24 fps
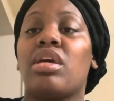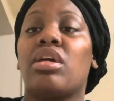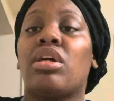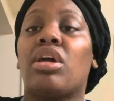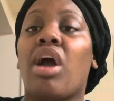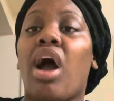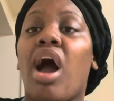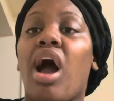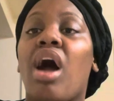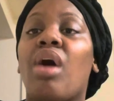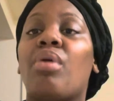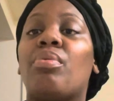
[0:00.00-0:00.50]

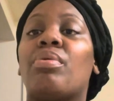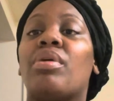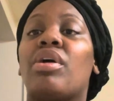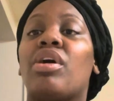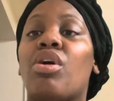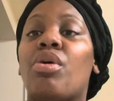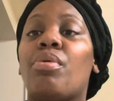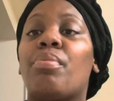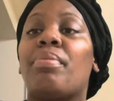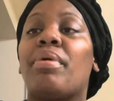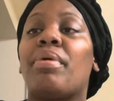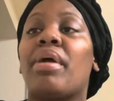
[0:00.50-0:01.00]
God will
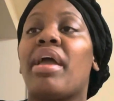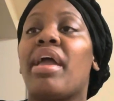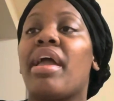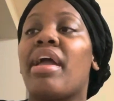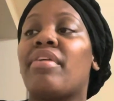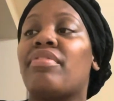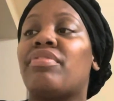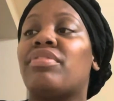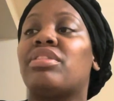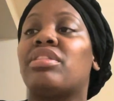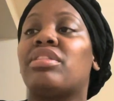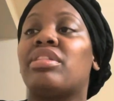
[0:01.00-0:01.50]
help
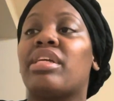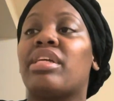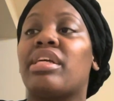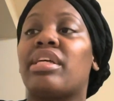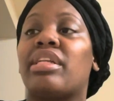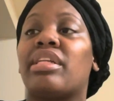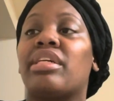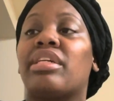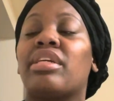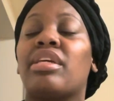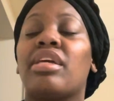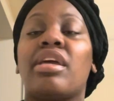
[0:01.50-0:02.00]
every
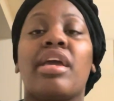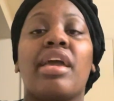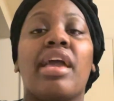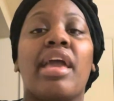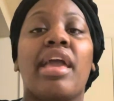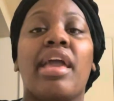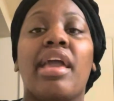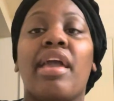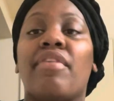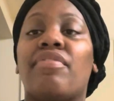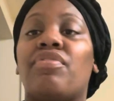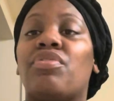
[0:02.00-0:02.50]
sinner.
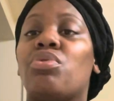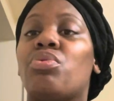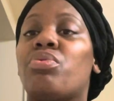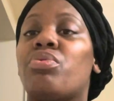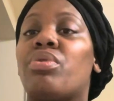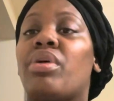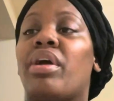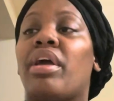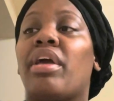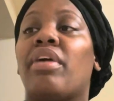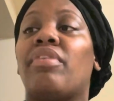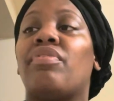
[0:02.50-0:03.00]
If
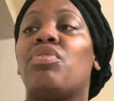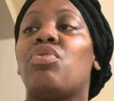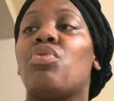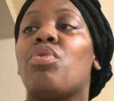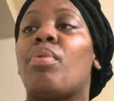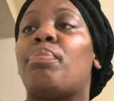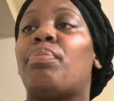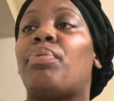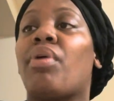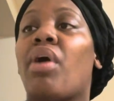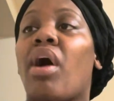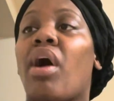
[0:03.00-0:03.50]
you if you a
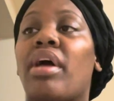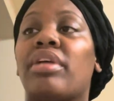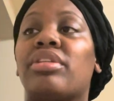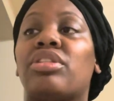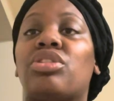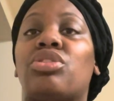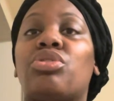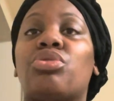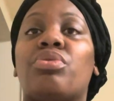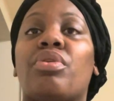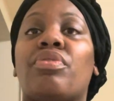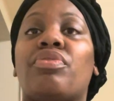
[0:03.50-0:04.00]

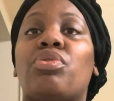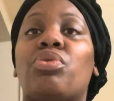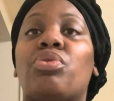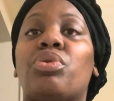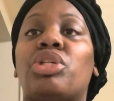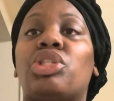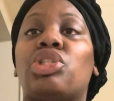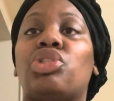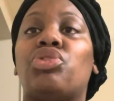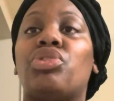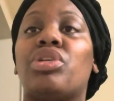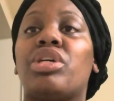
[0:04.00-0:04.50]
prostitute, if you a
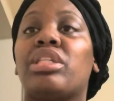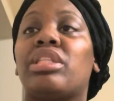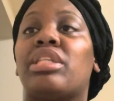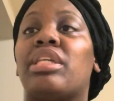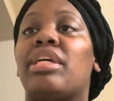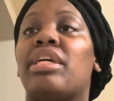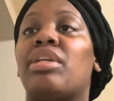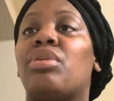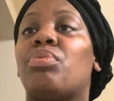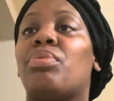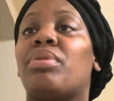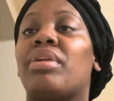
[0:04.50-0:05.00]
drug
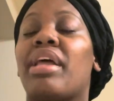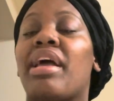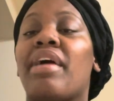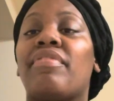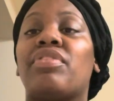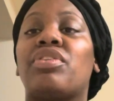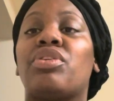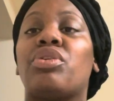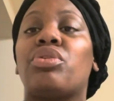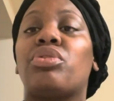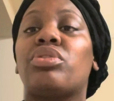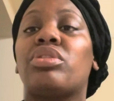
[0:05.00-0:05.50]
dealer,
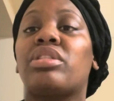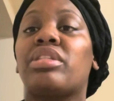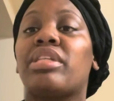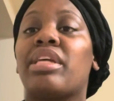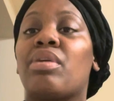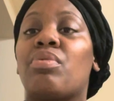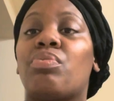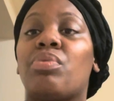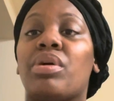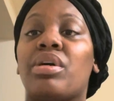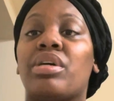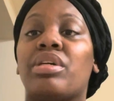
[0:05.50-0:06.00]
whatever your
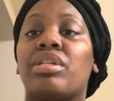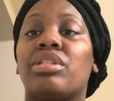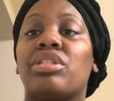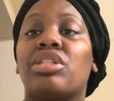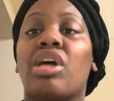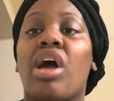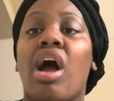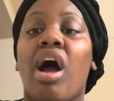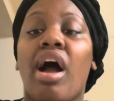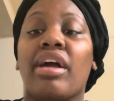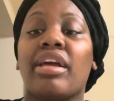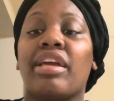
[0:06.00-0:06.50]
sin was,
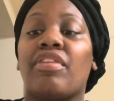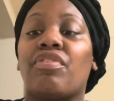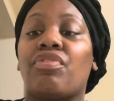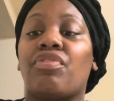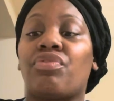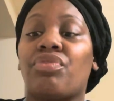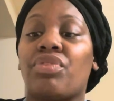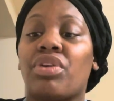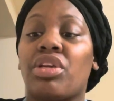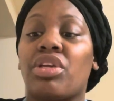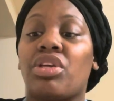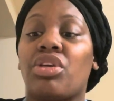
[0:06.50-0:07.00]
God can
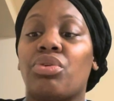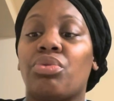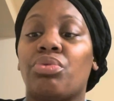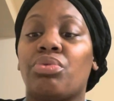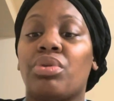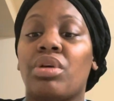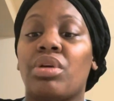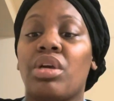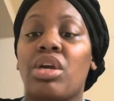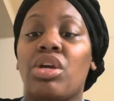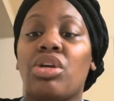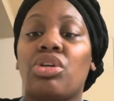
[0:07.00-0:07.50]
free you.
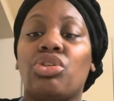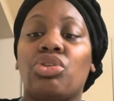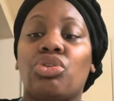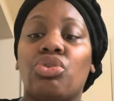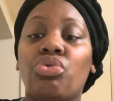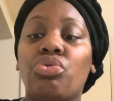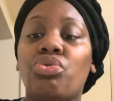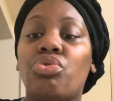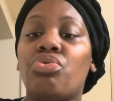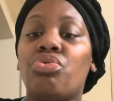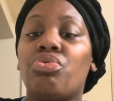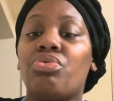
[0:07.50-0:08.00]

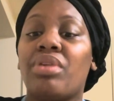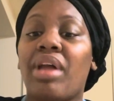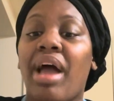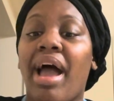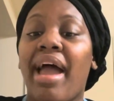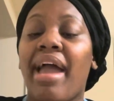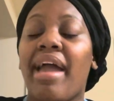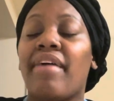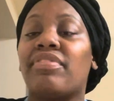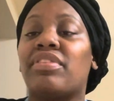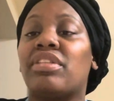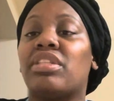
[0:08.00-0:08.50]
You do not
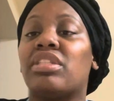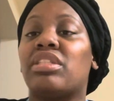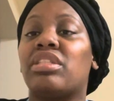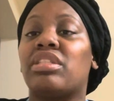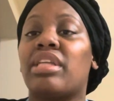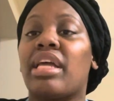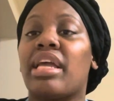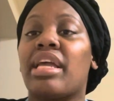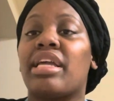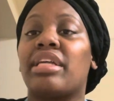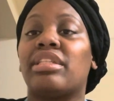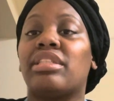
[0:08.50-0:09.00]
have to
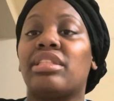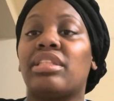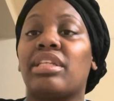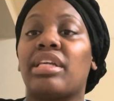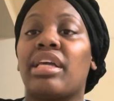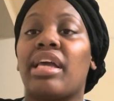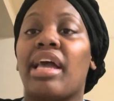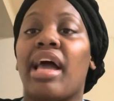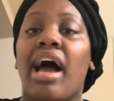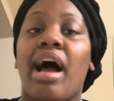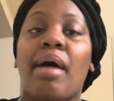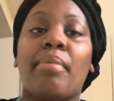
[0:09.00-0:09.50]
stay in
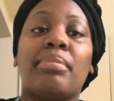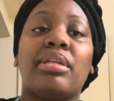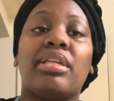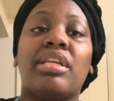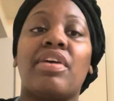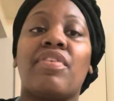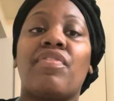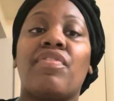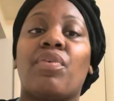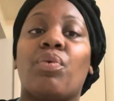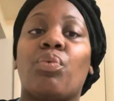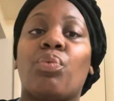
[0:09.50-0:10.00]
sin. I'm a
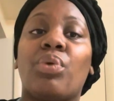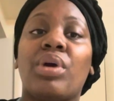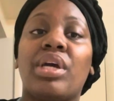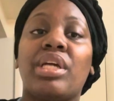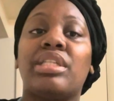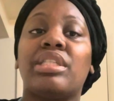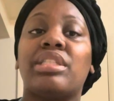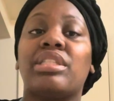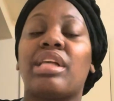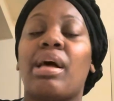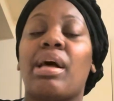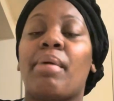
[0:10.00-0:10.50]
living
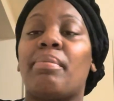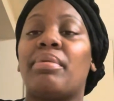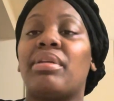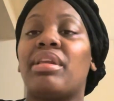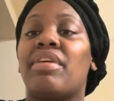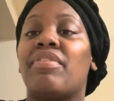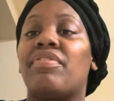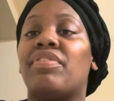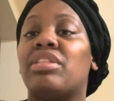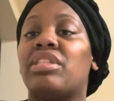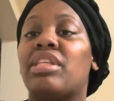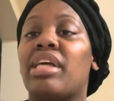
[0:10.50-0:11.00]
witness. I'm a
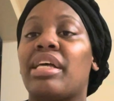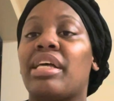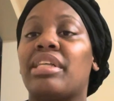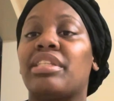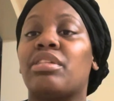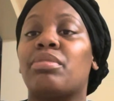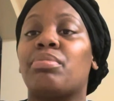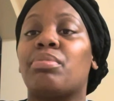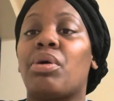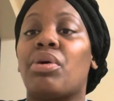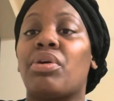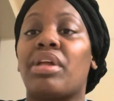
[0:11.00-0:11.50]
living
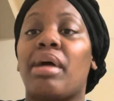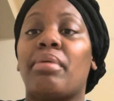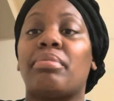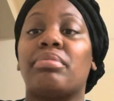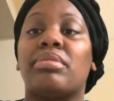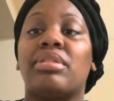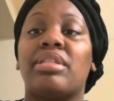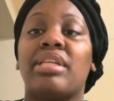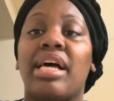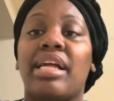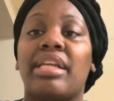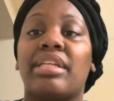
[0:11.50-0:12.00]
testimony.
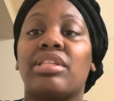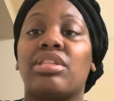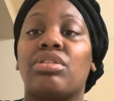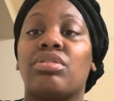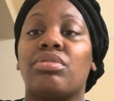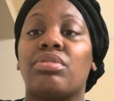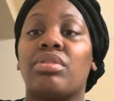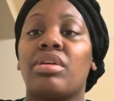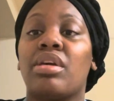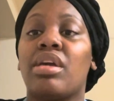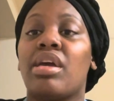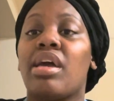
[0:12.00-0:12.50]
I'm telling
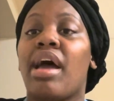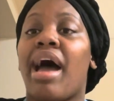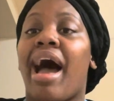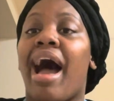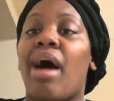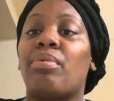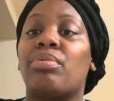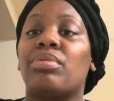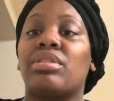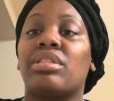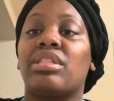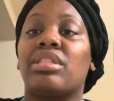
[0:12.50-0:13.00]
you, I
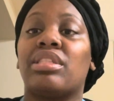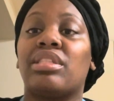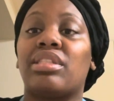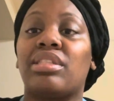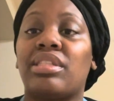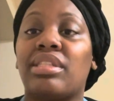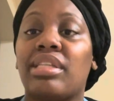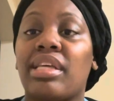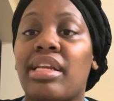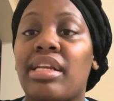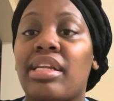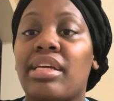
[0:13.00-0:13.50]
was a
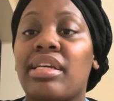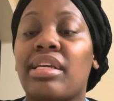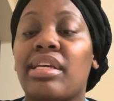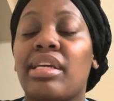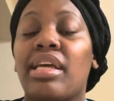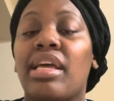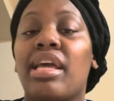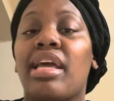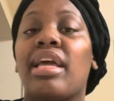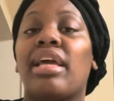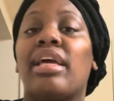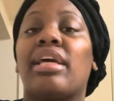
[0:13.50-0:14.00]
sinner
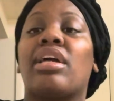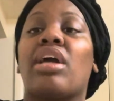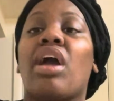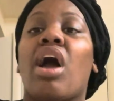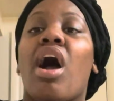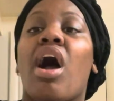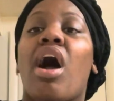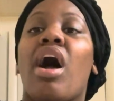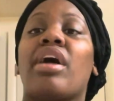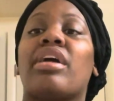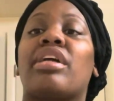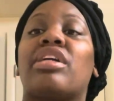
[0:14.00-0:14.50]
and
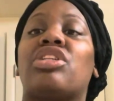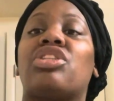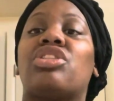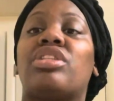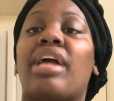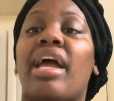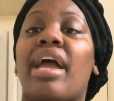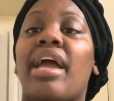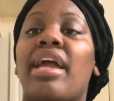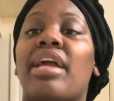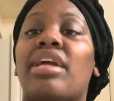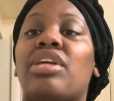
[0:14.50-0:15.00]
God can
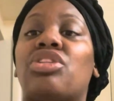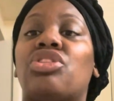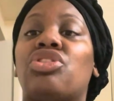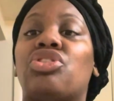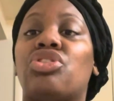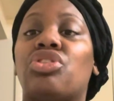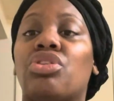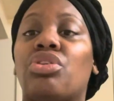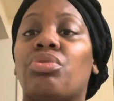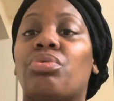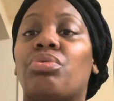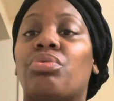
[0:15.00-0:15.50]
change
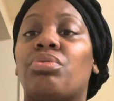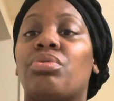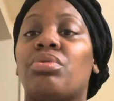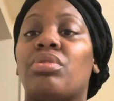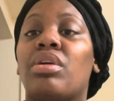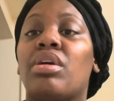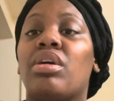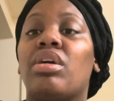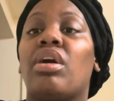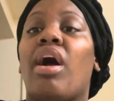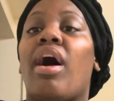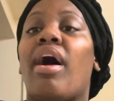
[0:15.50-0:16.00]
you.
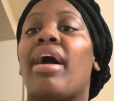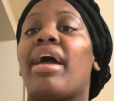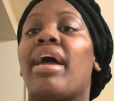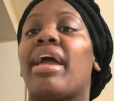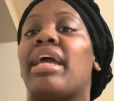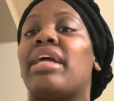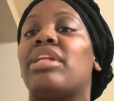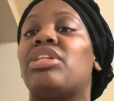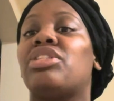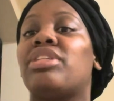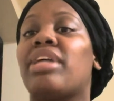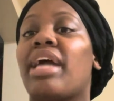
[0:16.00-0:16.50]
God
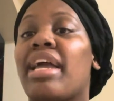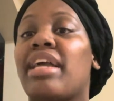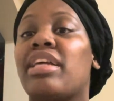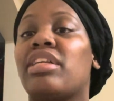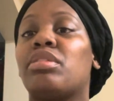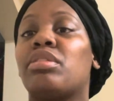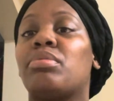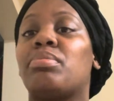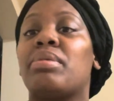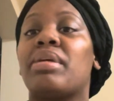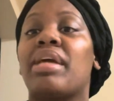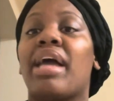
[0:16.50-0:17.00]
had
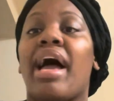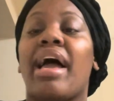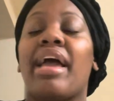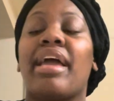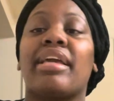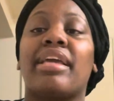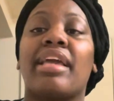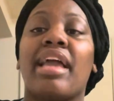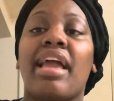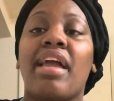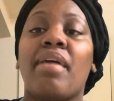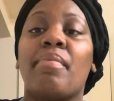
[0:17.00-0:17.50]
changed me. I
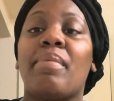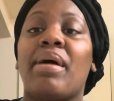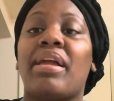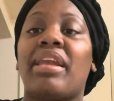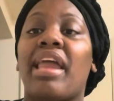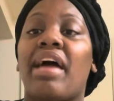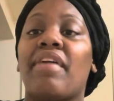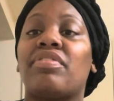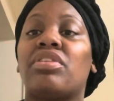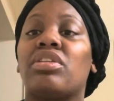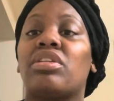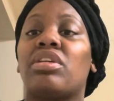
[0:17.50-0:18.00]
had gave my
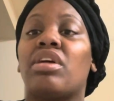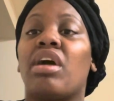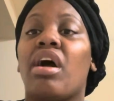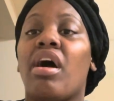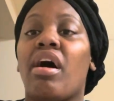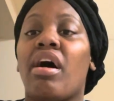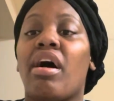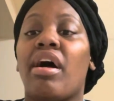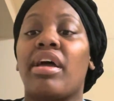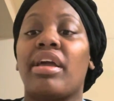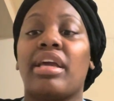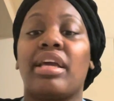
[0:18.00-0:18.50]
life to
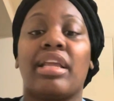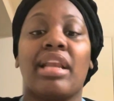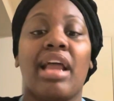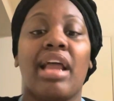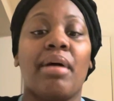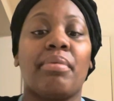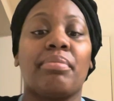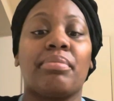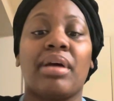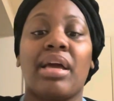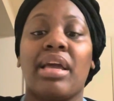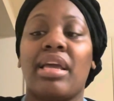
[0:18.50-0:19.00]
God, and
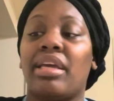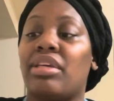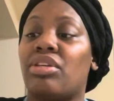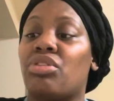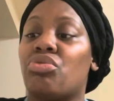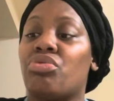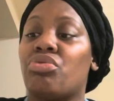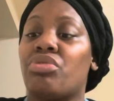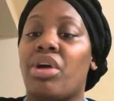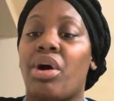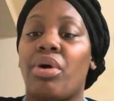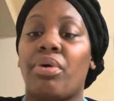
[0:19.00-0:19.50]
I'm and
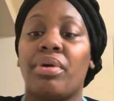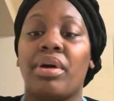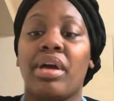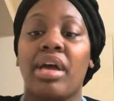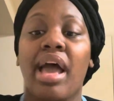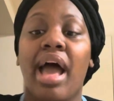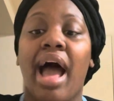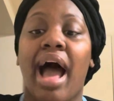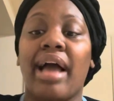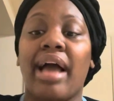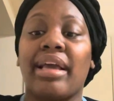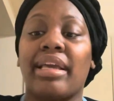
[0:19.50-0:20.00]
you know
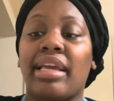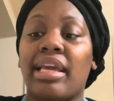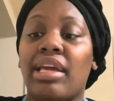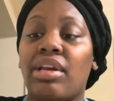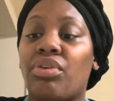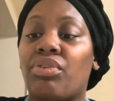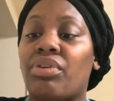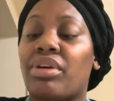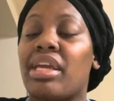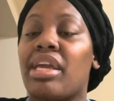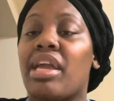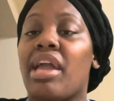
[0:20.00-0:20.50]
I get
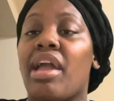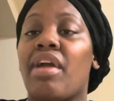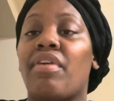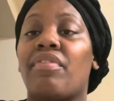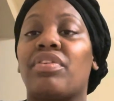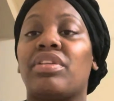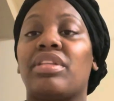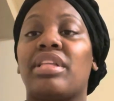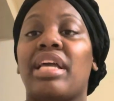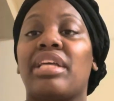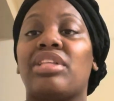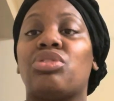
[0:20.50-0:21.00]
on here
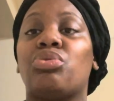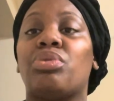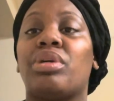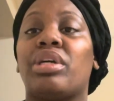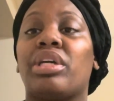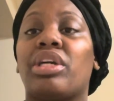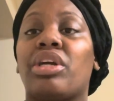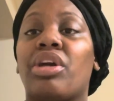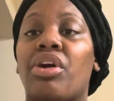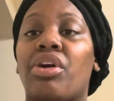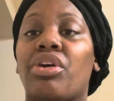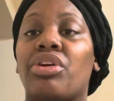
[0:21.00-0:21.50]
every day to
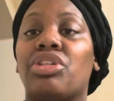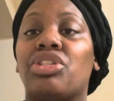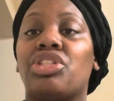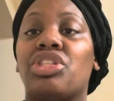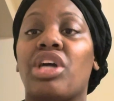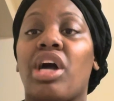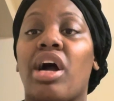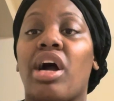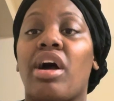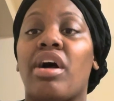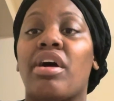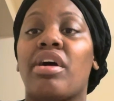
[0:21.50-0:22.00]
encourage
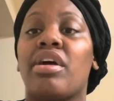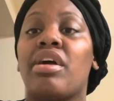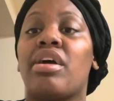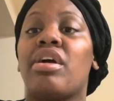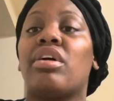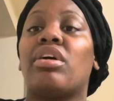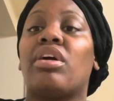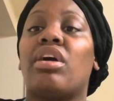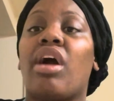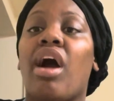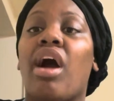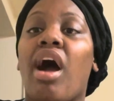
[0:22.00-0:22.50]
y'all.
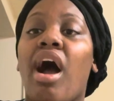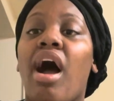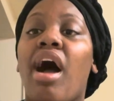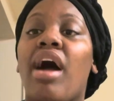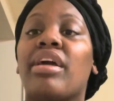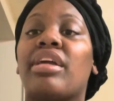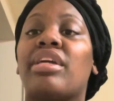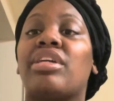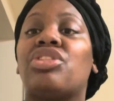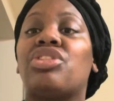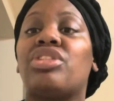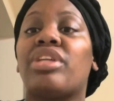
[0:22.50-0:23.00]

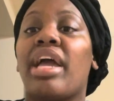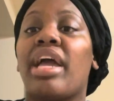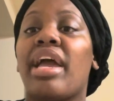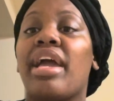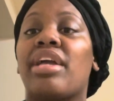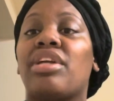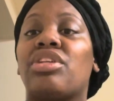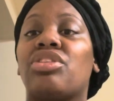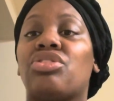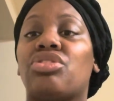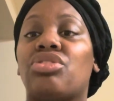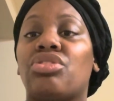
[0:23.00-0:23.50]
God can
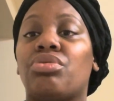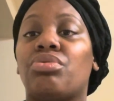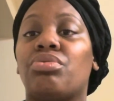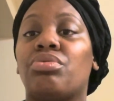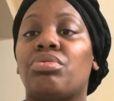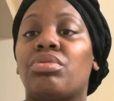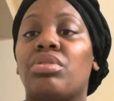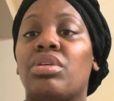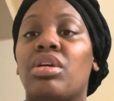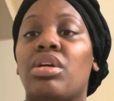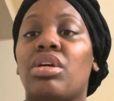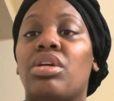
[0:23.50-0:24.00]
change you.
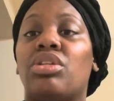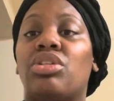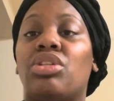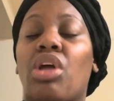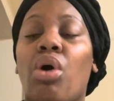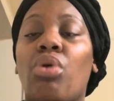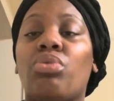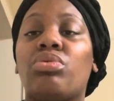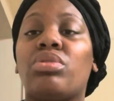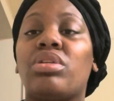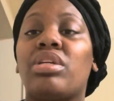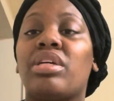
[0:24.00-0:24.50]

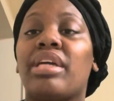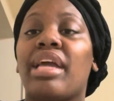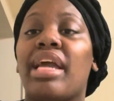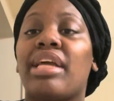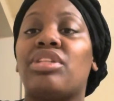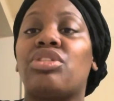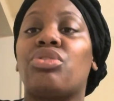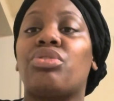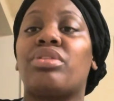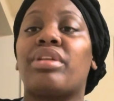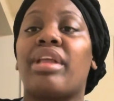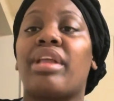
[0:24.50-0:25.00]
Don't look
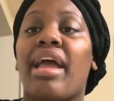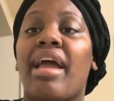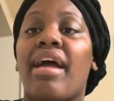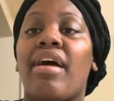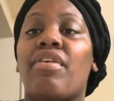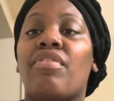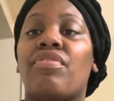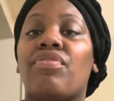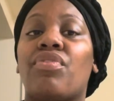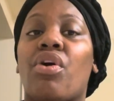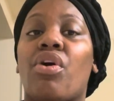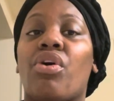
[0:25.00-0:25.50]
at your
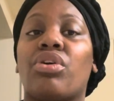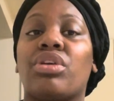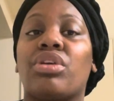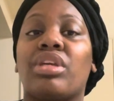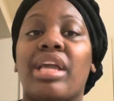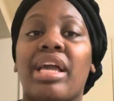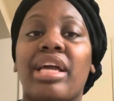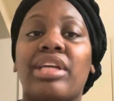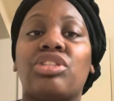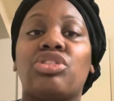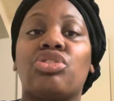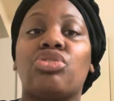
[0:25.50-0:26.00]
downfall.
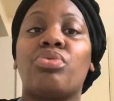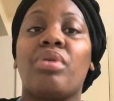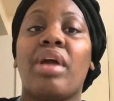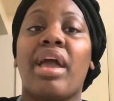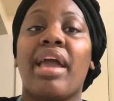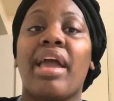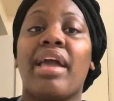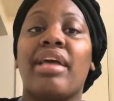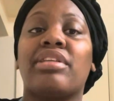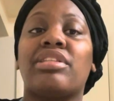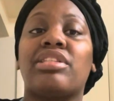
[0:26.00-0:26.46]
Yes, you had